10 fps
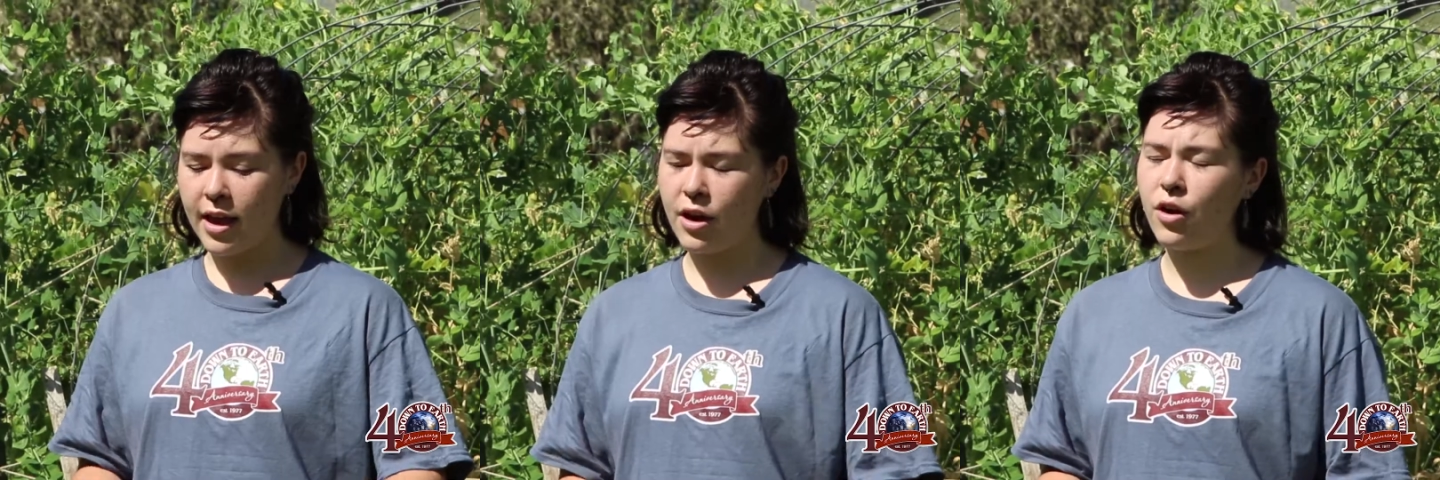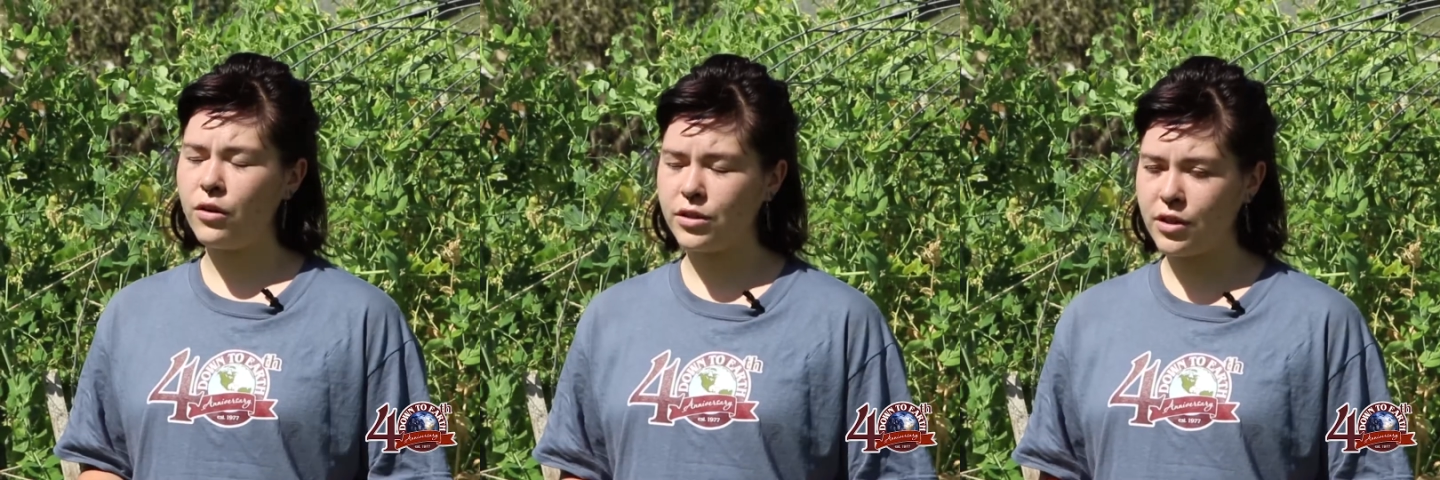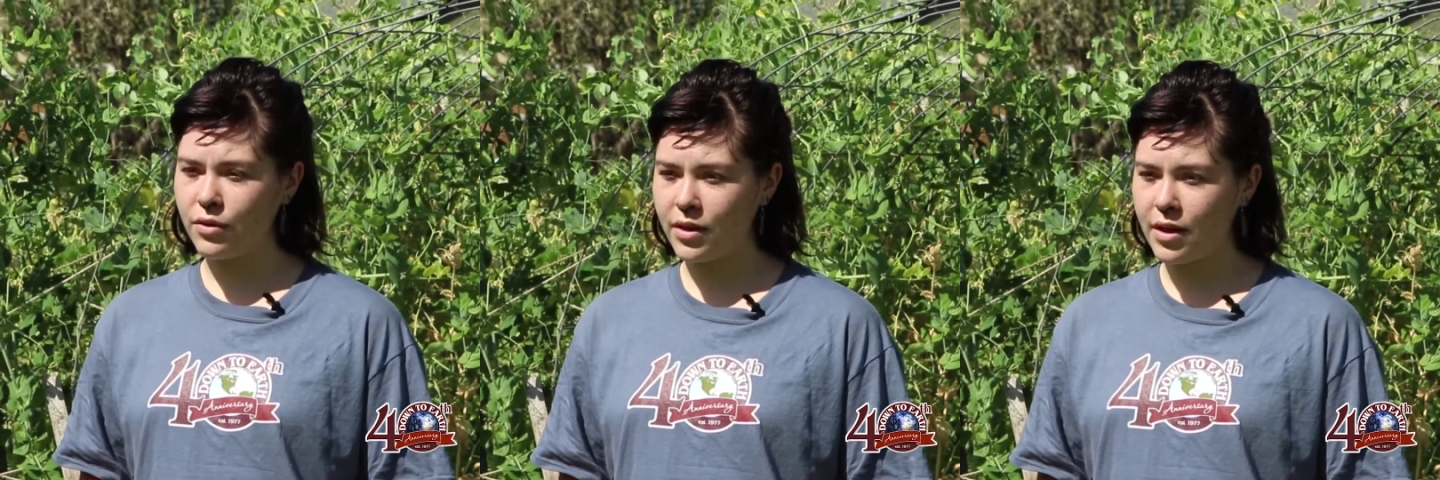and
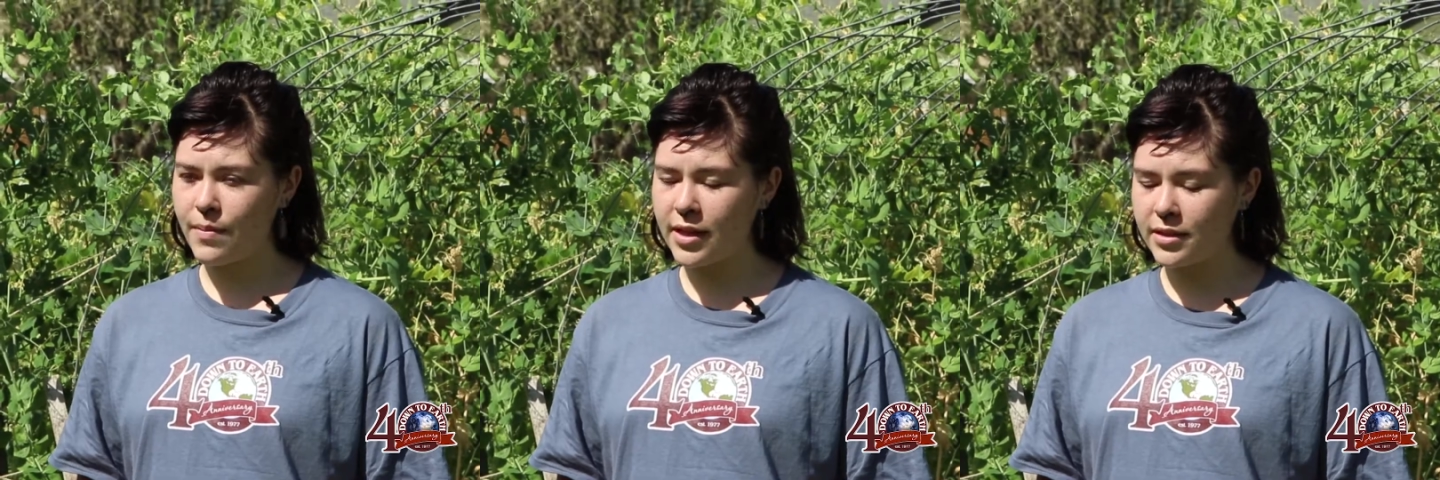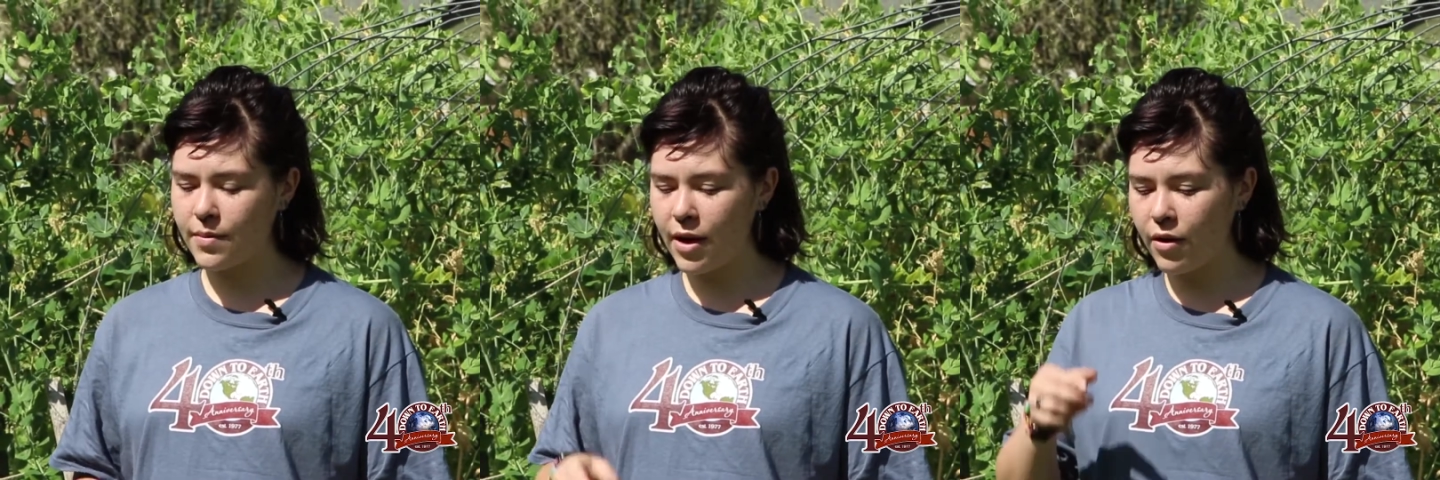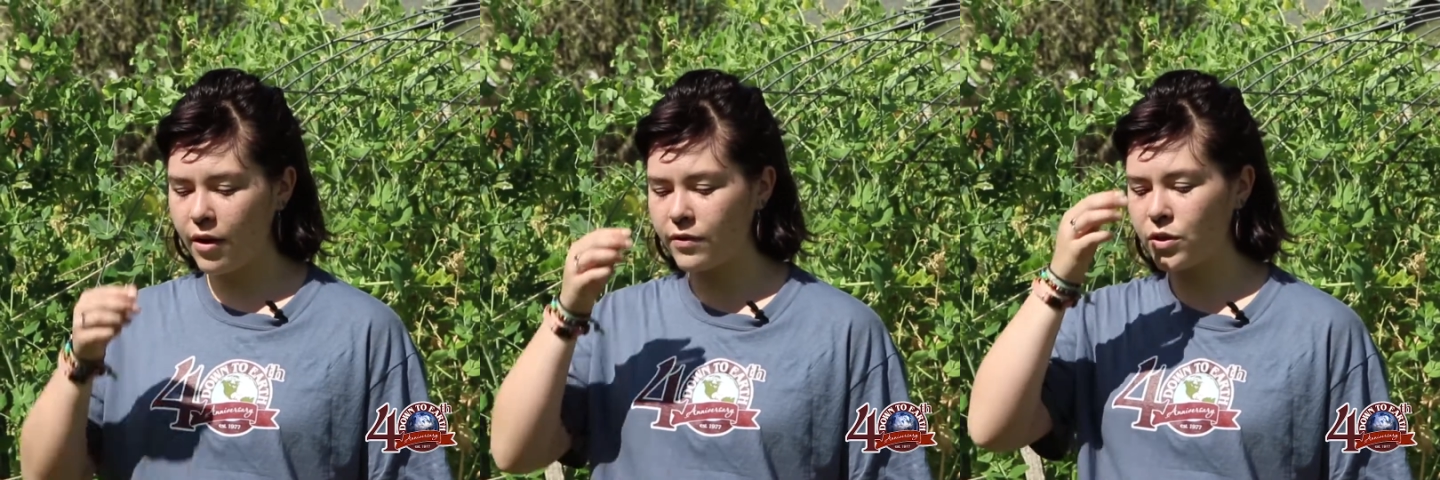also the immense
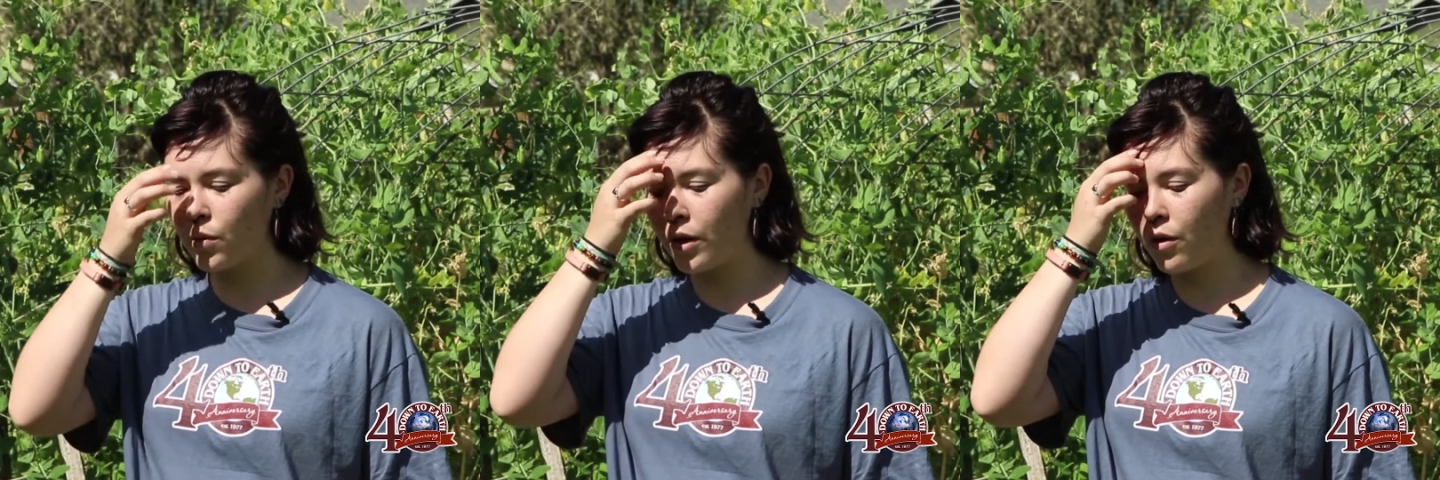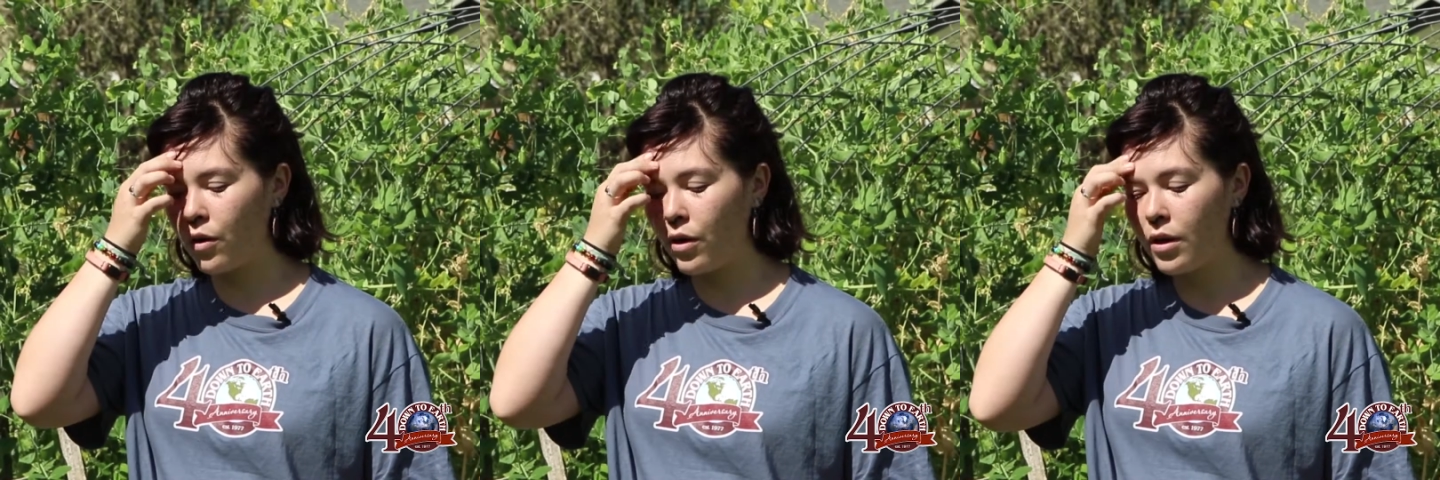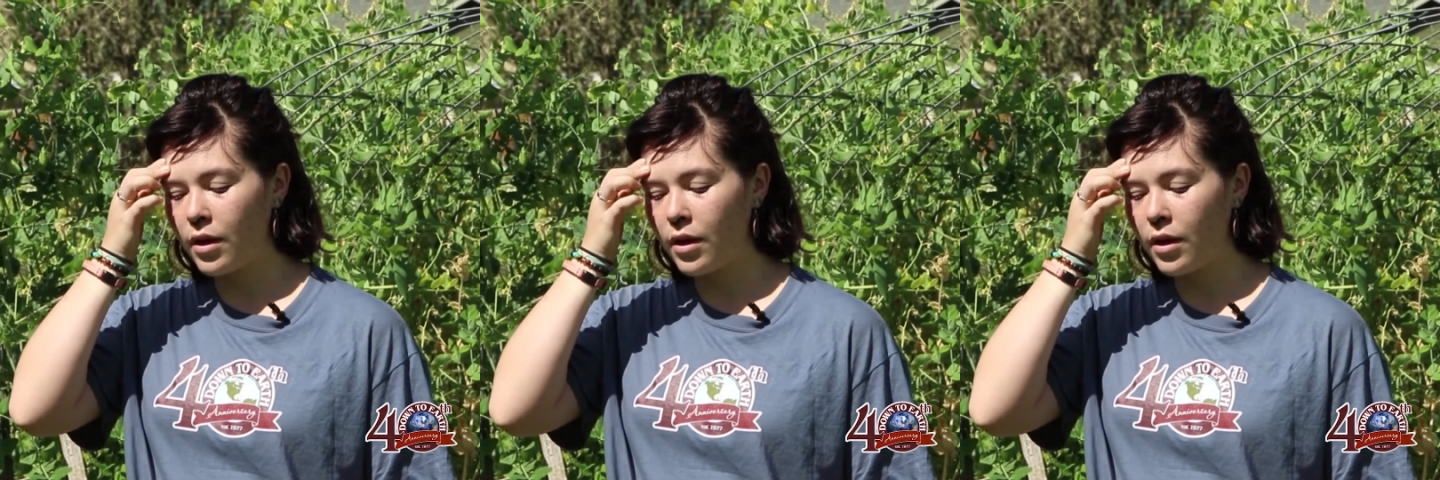amount of soil